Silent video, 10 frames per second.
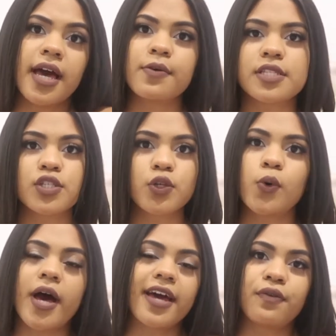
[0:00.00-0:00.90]
I was in
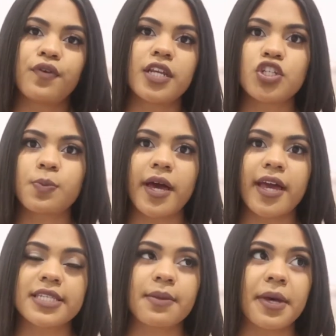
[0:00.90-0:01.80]
school. I had to finish
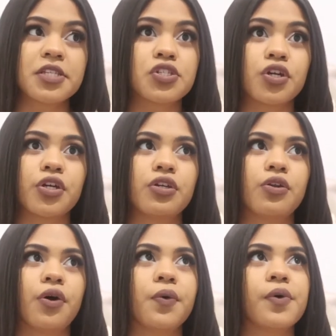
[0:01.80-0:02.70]
my semester, you
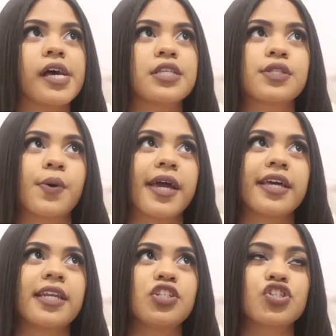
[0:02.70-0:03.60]
know, so I
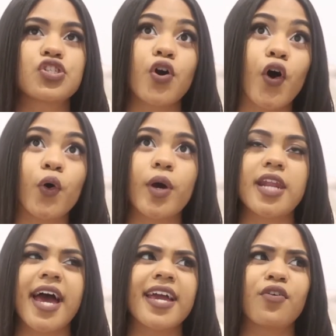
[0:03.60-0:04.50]
couldn't just go,
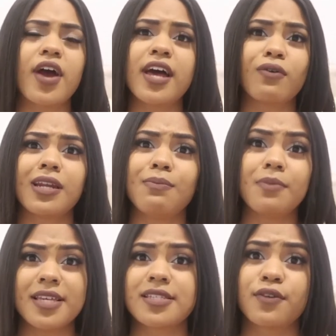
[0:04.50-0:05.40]
and I had already
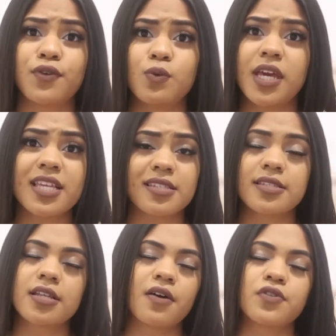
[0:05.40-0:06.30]
missed a few days
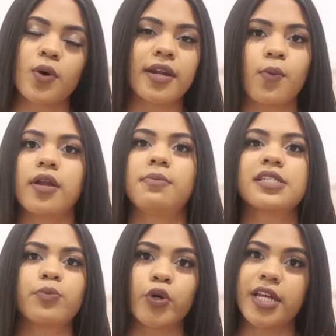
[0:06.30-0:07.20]
and stuff, so I didn't want to
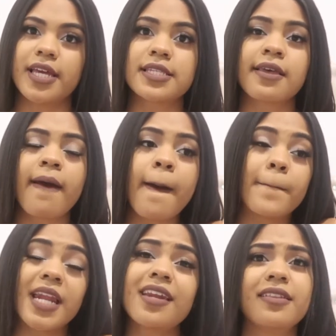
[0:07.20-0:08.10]
miss more days.
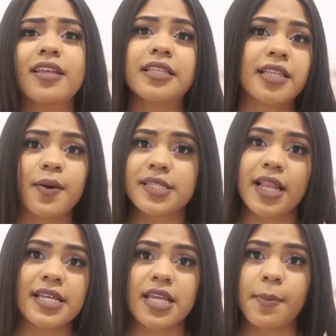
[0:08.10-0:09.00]
But I didn't think that was the
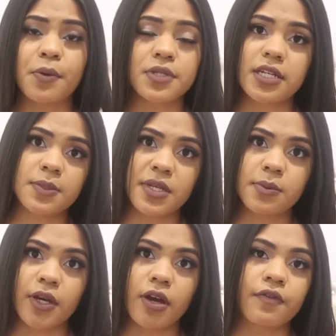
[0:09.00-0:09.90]
last time I was going to speak
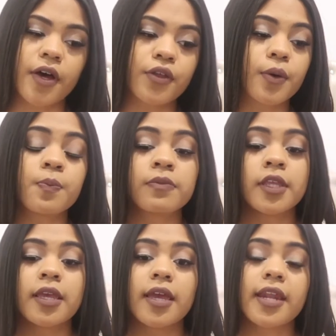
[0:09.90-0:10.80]
to my grandfather.
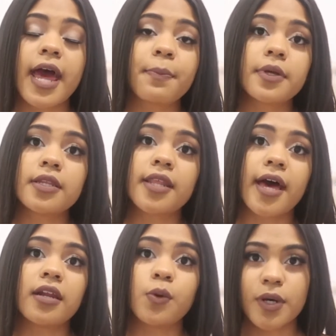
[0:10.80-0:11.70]
It happened
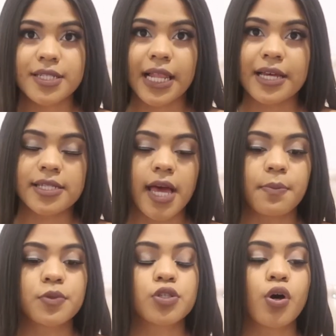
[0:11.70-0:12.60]
that it was the last
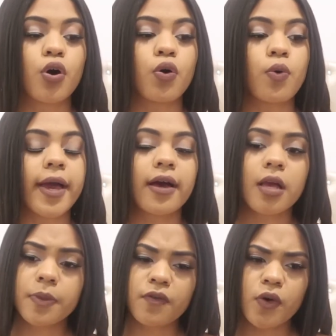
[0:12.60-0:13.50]
time. So I
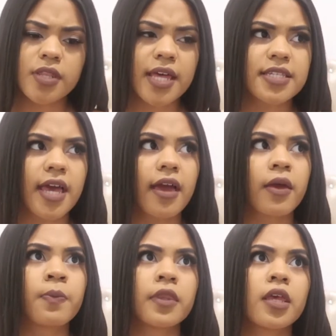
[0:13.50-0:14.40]
hung up the phone that
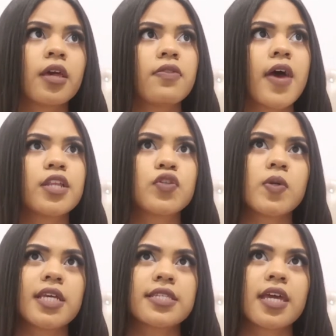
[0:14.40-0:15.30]
day. Then 2
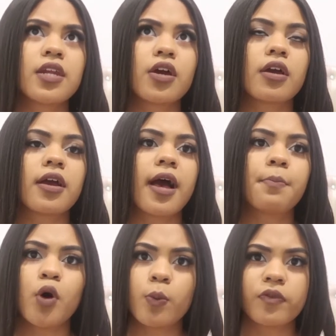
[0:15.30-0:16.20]
days later,
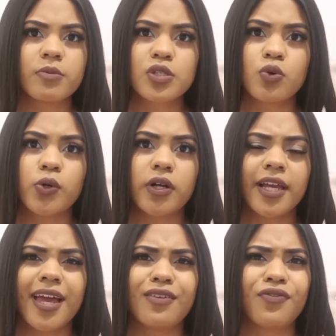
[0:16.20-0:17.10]
I'm home from school
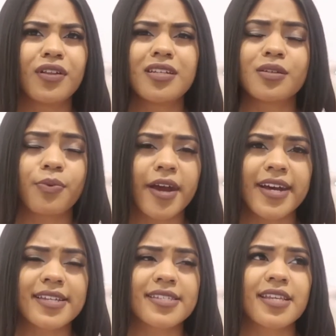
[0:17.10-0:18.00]
again, feeling
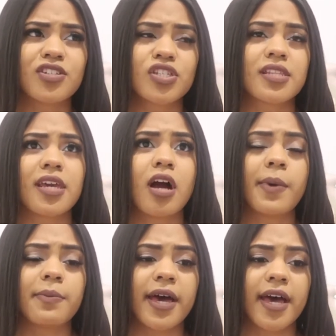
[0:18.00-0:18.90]
depressed and just laying on
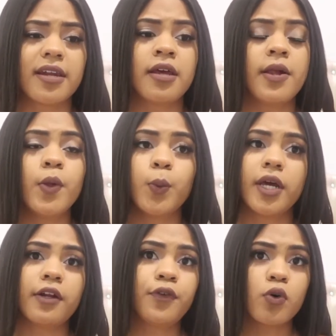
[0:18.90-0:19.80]
my bed. We
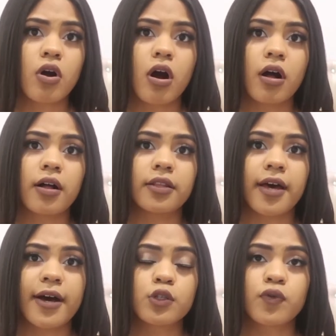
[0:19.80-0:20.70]
got a phone call on the
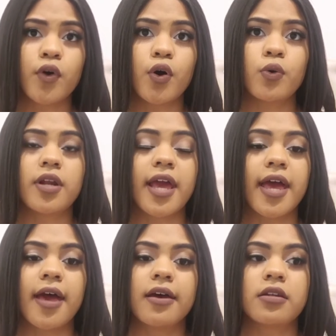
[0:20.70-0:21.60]
house phone,
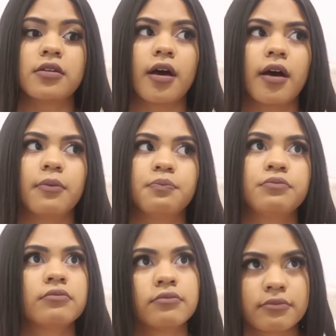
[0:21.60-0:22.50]
and
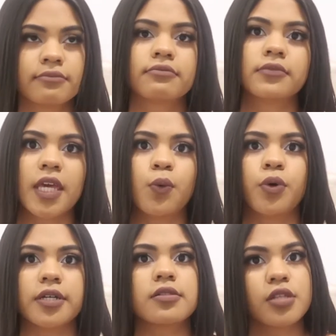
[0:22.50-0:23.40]
it
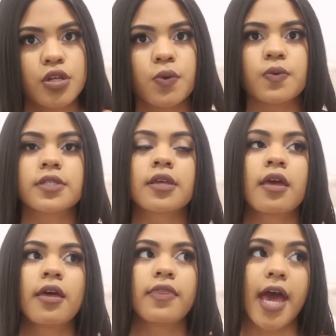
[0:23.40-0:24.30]
was the news
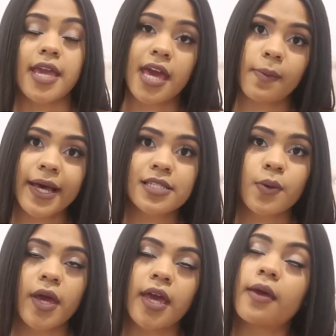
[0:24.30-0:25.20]
that he had passed
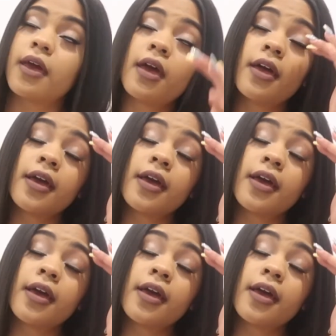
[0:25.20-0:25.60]
away.